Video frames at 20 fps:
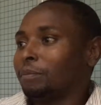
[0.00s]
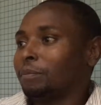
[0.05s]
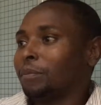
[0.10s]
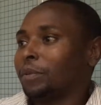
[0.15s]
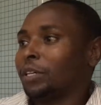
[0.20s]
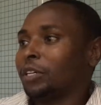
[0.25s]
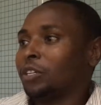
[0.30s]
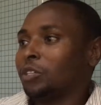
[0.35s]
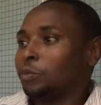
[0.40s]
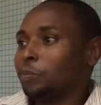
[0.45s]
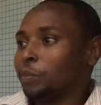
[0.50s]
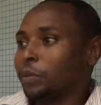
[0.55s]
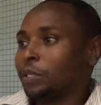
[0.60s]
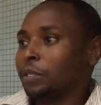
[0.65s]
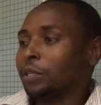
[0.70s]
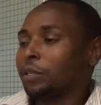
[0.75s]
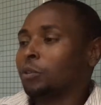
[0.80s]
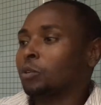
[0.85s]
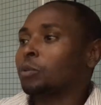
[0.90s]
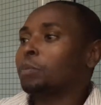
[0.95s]

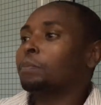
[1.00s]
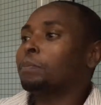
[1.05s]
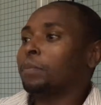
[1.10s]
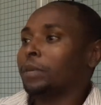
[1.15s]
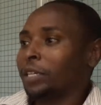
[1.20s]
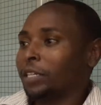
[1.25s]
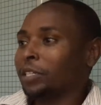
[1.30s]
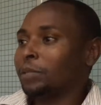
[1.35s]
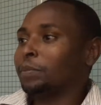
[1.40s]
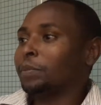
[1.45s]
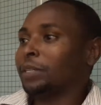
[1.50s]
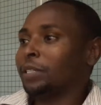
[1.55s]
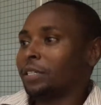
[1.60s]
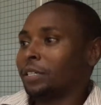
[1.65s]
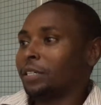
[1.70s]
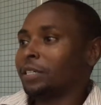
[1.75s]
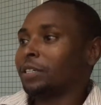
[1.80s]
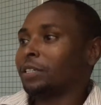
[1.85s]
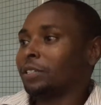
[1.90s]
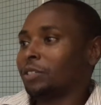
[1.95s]
management, group management,
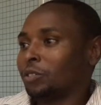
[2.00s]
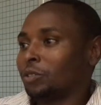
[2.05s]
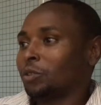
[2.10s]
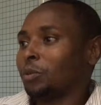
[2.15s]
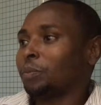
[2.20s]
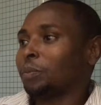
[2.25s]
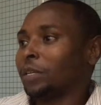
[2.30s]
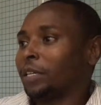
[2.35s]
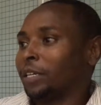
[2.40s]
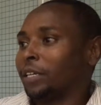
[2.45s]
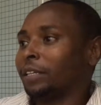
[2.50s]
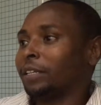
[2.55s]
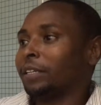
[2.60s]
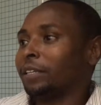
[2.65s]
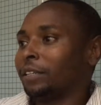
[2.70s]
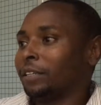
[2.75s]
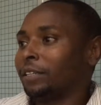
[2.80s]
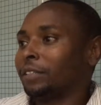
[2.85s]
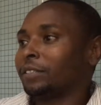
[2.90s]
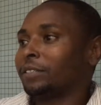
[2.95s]
and so many other
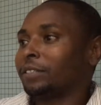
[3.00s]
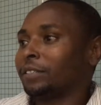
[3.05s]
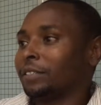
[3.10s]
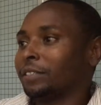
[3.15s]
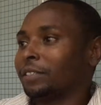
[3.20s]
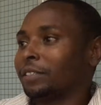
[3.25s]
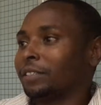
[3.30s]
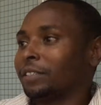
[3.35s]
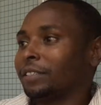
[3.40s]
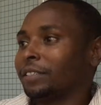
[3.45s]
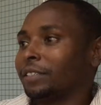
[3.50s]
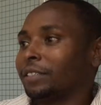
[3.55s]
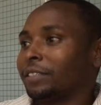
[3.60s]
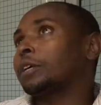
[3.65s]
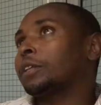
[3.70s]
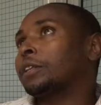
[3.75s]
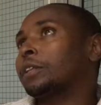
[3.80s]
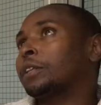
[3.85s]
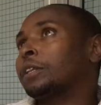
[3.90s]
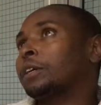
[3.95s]
things.
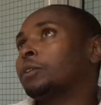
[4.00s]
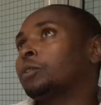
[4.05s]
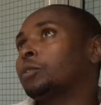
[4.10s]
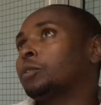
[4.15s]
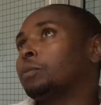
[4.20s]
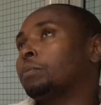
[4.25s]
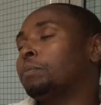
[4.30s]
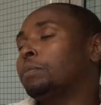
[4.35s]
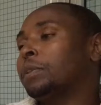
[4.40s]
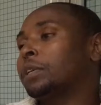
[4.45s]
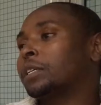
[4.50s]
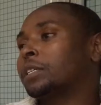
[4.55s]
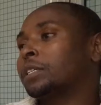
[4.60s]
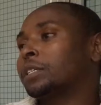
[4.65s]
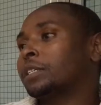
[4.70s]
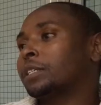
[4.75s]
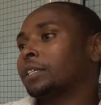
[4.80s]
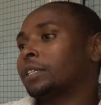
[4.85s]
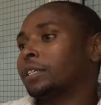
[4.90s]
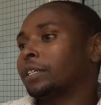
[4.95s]
The group
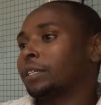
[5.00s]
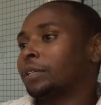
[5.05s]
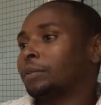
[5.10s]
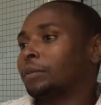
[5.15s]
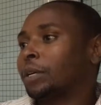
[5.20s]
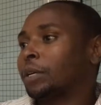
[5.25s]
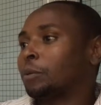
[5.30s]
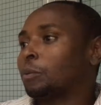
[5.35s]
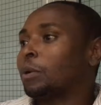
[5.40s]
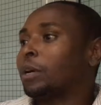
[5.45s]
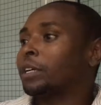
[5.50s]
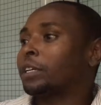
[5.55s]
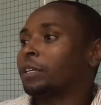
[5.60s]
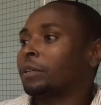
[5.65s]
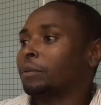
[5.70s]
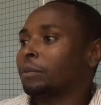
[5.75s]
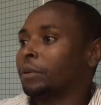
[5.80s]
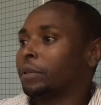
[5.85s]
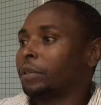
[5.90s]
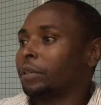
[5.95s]
that we are working
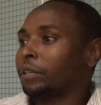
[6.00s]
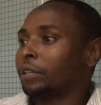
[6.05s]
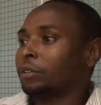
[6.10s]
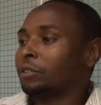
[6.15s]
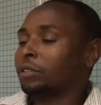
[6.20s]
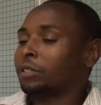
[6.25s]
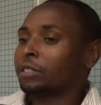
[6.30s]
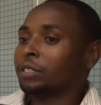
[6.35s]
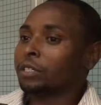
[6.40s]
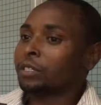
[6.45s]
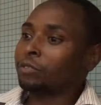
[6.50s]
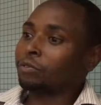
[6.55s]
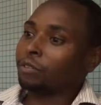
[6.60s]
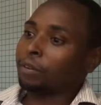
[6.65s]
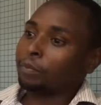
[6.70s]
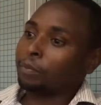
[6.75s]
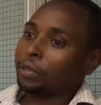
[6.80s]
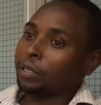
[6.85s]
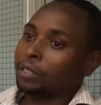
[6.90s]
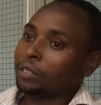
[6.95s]
with, the 26
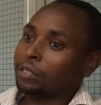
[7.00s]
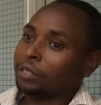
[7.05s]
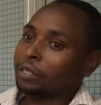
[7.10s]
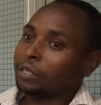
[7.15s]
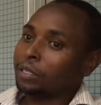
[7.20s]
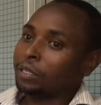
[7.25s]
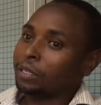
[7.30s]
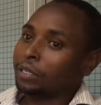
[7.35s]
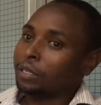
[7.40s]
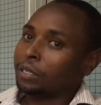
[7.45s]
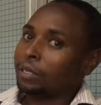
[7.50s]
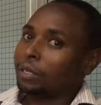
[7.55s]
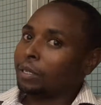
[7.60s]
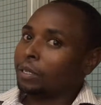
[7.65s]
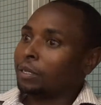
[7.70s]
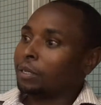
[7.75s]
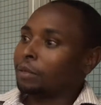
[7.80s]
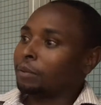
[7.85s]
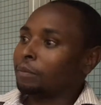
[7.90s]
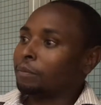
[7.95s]
families,
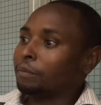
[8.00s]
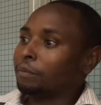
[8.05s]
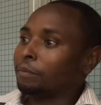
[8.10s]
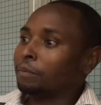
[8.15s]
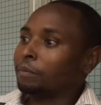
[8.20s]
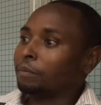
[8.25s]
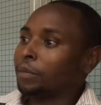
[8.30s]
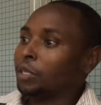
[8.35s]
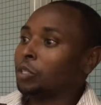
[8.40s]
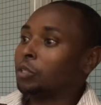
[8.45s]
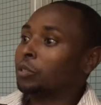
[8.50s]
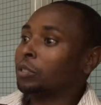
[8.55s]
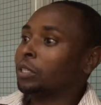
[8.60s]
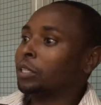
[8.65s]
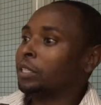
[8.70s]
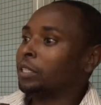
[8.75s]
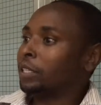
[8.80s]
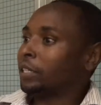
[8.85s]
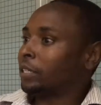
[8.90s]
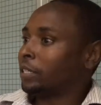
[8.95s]

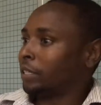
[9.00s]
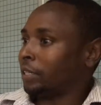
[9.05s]
majority are